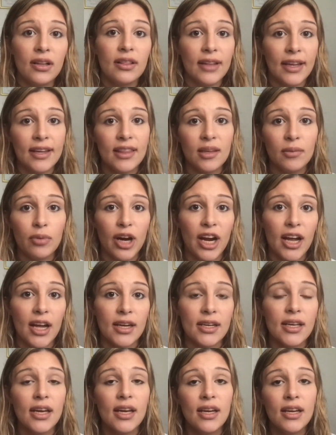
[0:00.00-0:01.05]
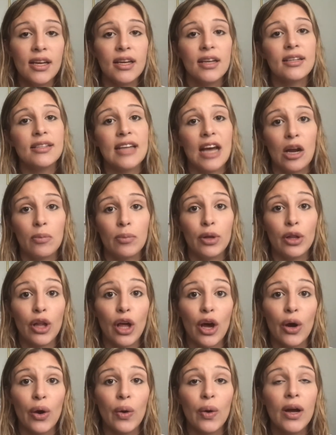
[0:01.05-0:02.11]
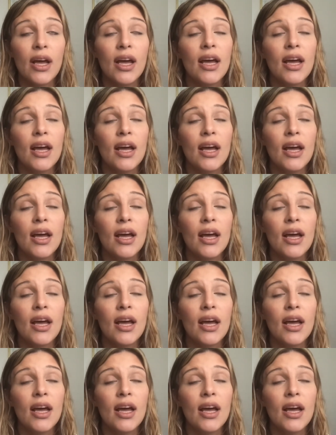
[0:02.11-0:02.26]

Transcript: link the brand down below.